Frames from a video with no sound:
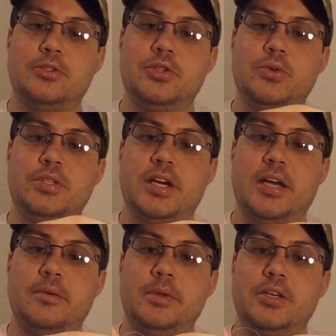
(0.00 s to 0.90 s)
too
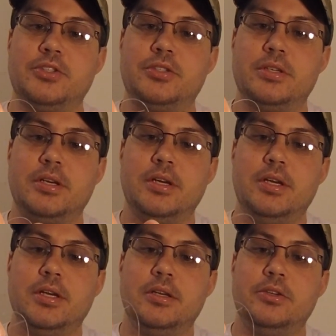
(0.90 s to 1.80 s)
tight because
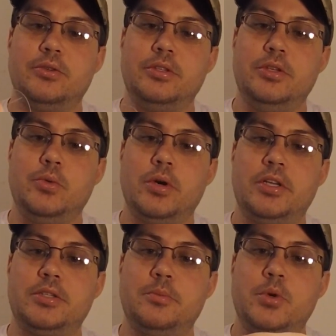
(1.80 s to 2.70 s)
you want
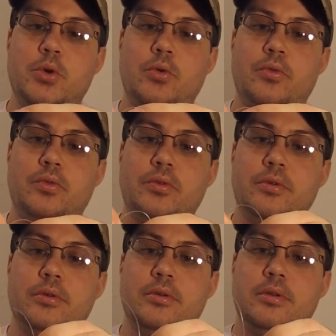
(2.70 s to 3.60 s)
it to move,
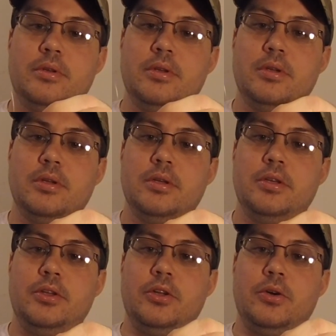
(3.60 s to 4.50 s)

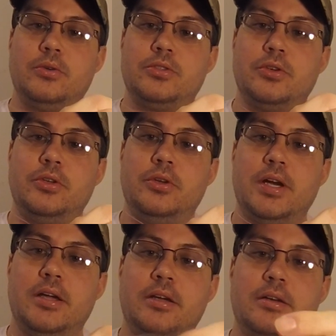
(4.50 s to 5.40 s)
you know, so you
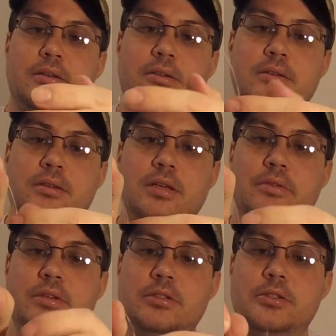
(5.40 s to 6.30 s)
kind of give
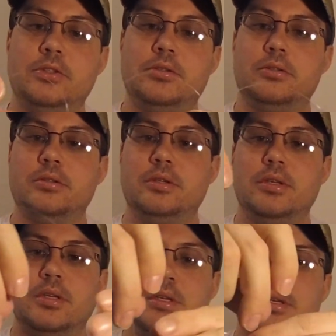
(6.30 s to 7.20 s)
it a little
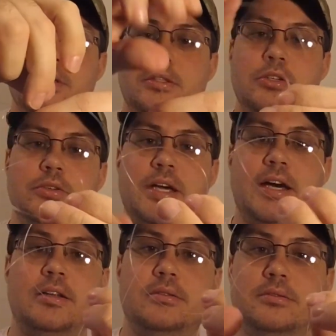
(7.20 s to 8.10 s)

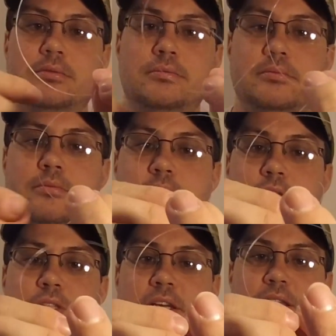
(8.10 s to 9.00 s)
knot
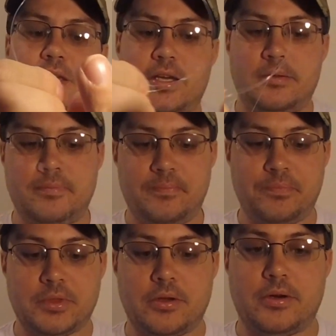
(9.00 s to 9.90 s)
just like that.
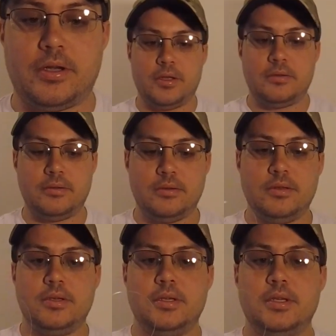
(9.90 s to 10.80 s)
All right,
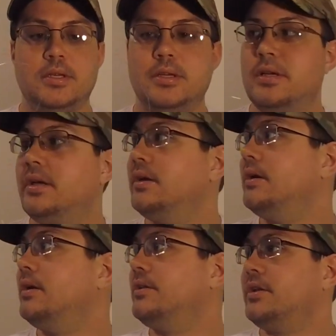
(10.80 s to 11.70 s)

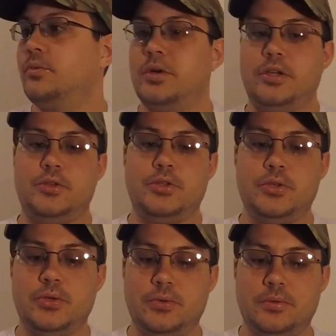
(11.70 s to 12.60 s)
and then what you
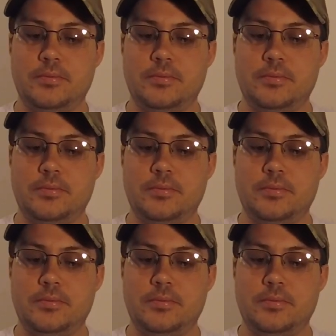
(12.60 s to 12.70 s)
do,